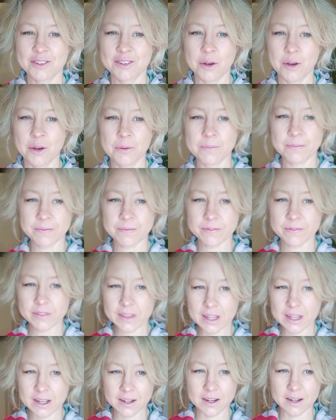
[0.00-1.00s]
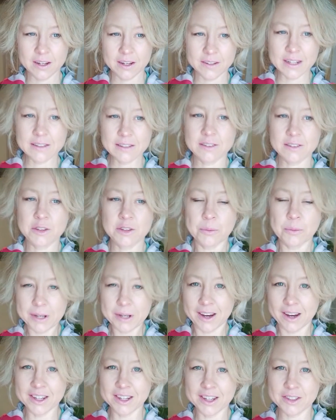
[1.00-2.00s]
So that's
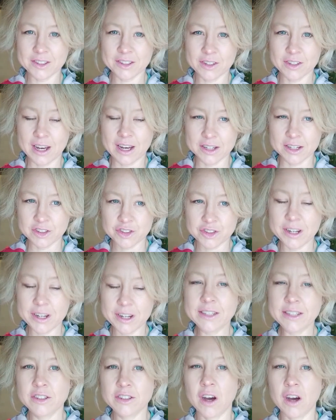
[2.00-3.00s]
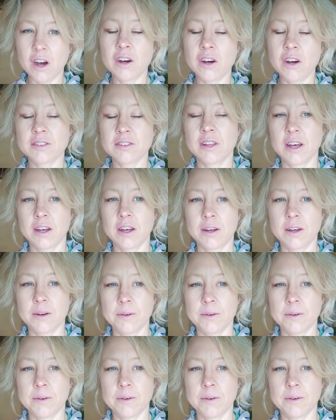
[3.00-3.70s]
the way I train dogs.